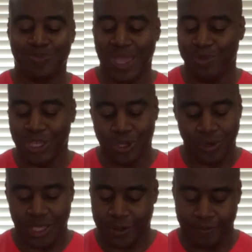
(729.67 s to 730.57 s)
maybe
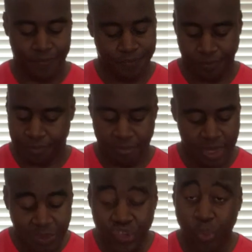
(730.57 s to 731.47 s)
doing
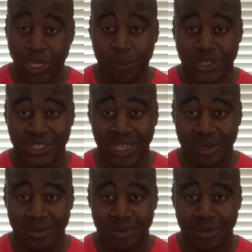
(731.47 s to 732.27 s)
maybe 20%.